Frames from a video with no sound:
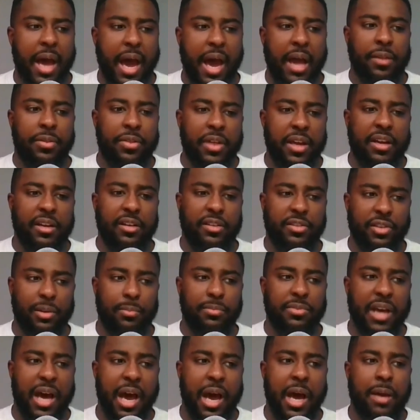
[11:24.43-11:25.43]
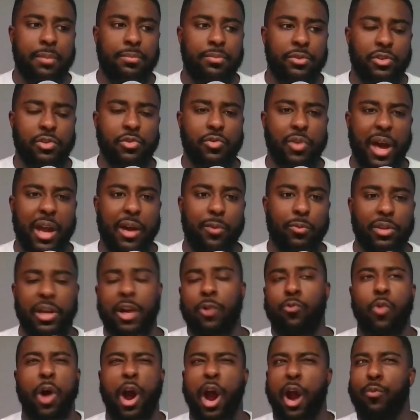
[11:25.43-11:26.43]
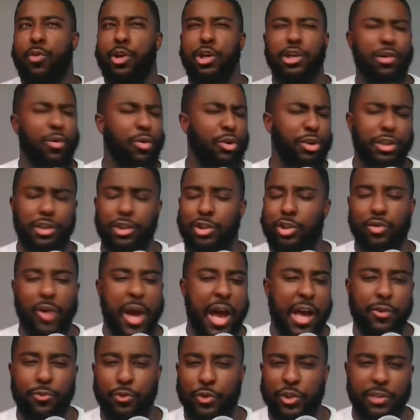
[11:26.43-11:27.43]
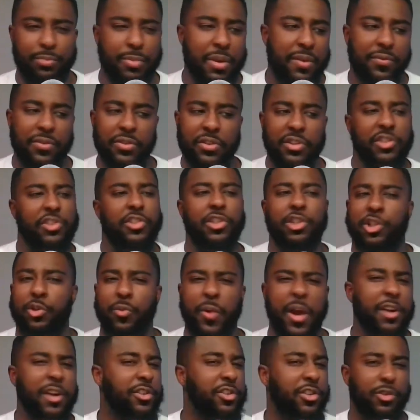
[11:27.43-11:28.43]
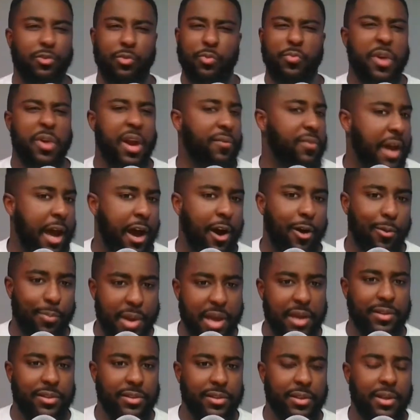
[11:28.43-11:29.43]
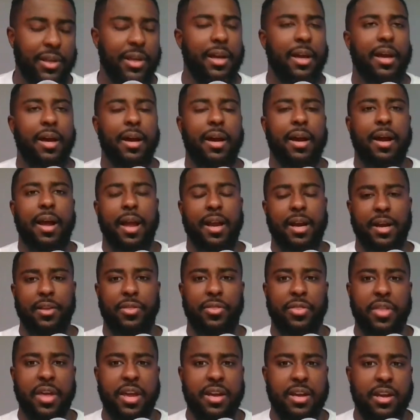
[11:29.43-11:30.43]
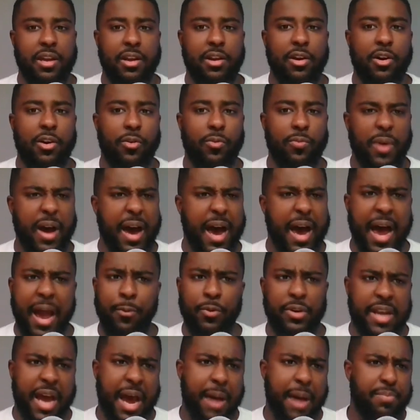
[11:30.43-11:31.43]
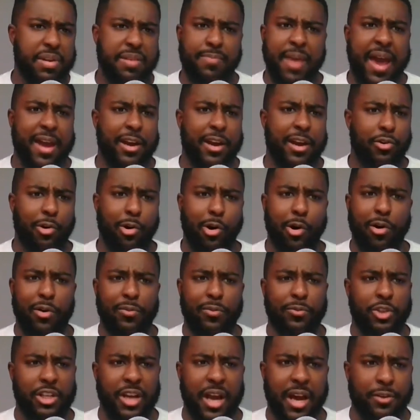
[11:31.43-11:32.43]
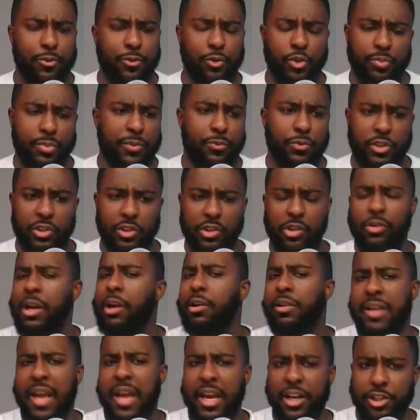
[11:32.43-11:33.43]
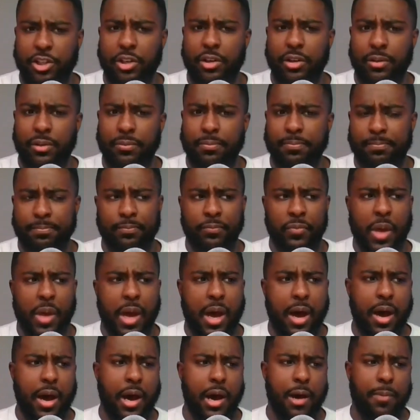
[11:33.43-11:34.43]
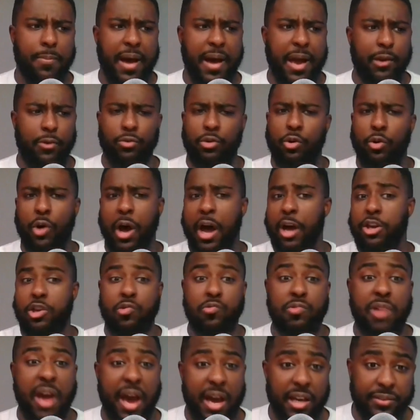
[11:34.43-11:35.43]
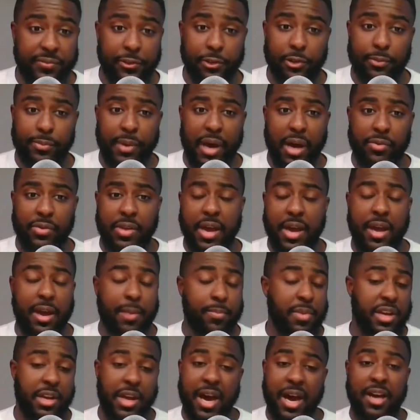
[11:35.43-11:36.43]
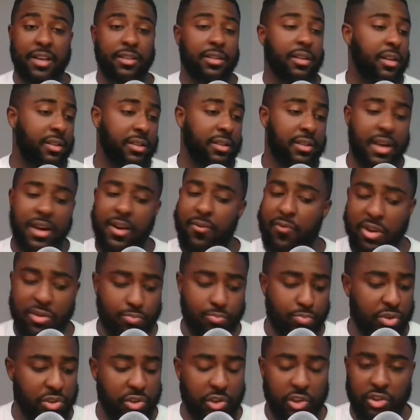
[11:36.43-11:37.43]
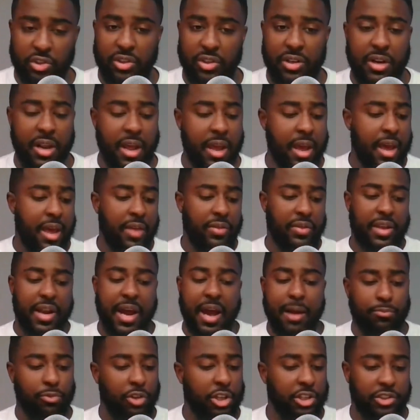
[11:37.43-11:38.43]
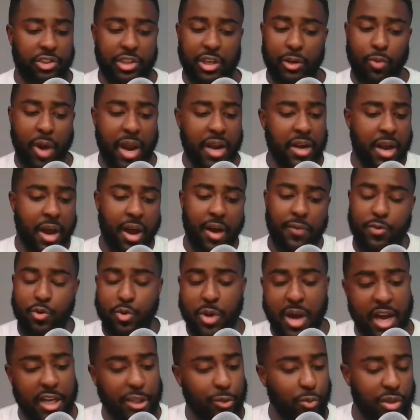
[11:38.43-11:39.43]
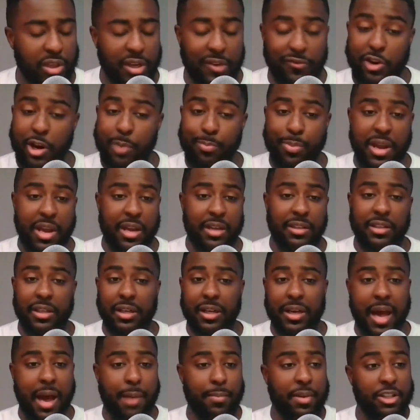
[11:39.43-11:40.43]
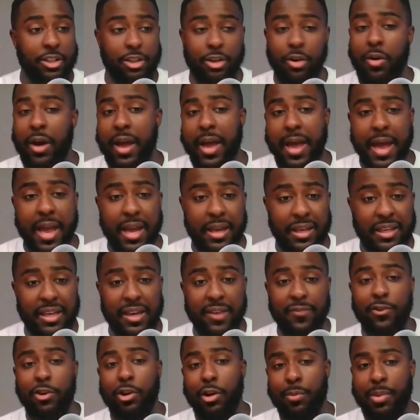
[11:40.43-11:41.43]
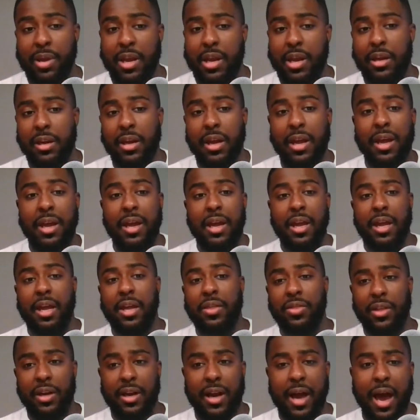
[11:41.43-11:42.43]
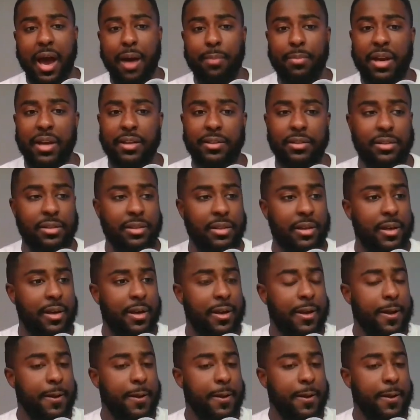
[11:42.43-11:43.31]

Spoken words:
I think sometimes you kind of were like, why are we going to Jonnu Smith in these situations when we have Kyle Pitts? And I think, I would not be mad at all if Jonnu Smith was still here next year. I don't know how you guys feel about that. I mean, guys, like I said, every position that I'm listing right now, if you guys want to give your opinions in the comments, go ahead, give your opinion in the comments,